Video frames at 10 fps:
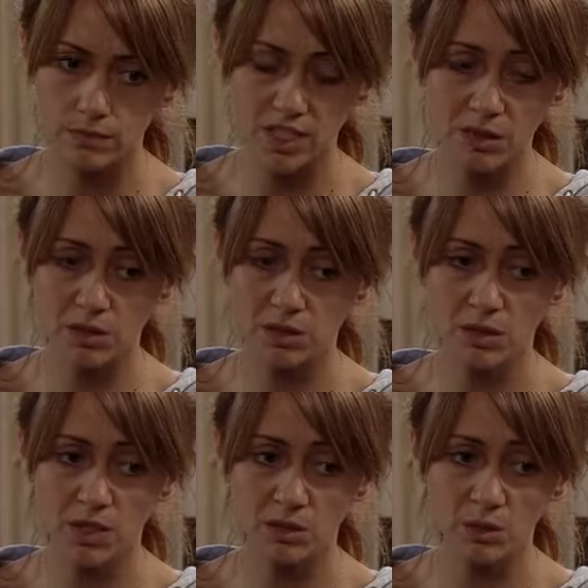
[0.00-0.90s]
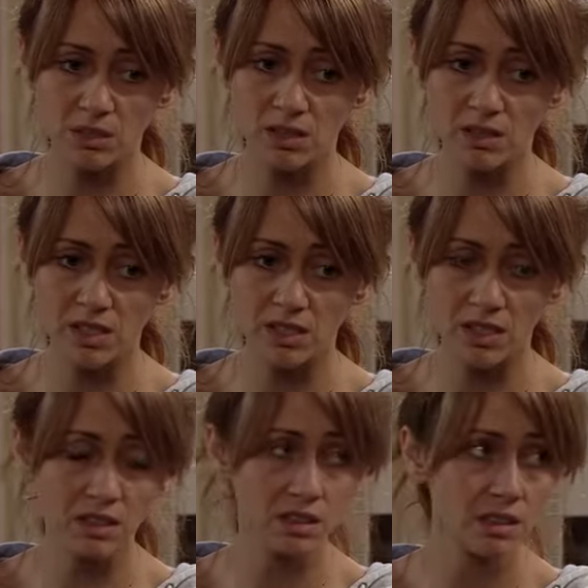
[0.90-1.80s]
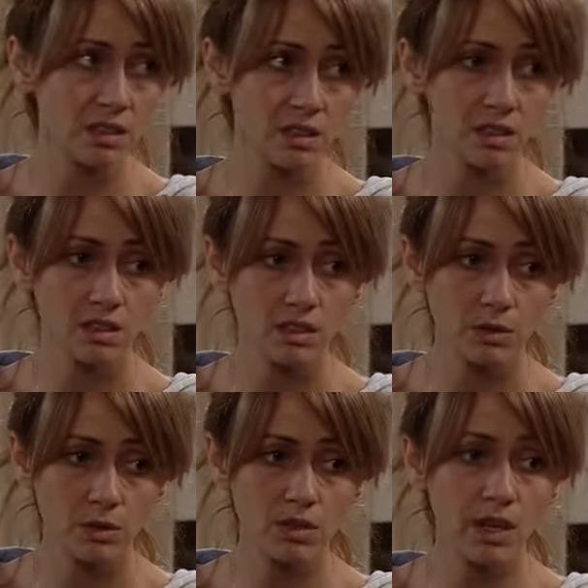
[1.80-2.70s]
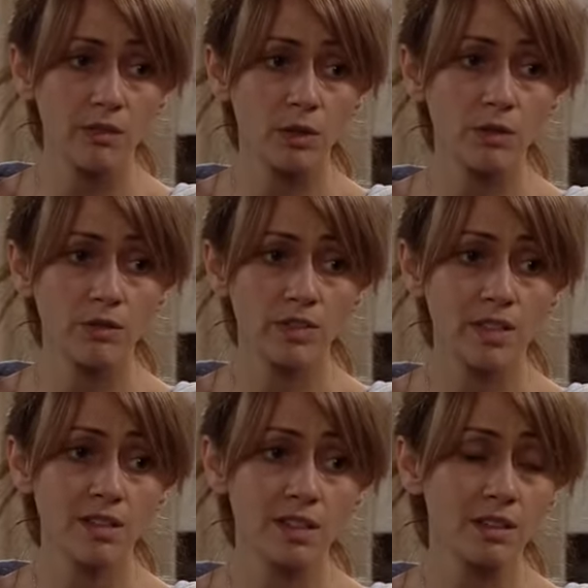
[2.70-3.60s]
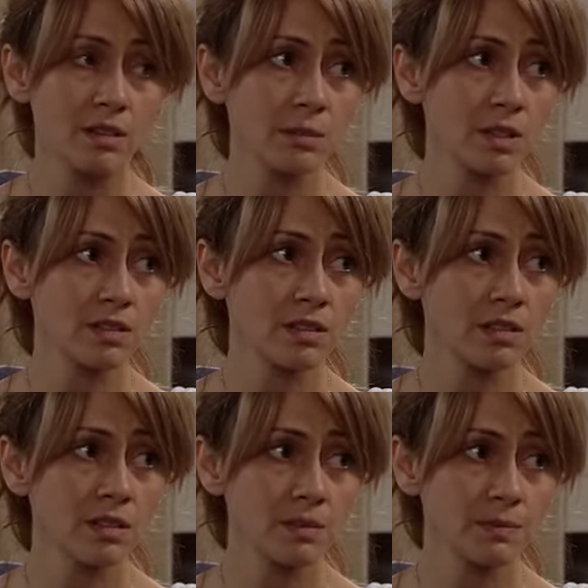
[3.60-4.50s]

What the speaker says: Anyway, who cares what Norris says? Tyrone and Fizz think that matters, isn't it?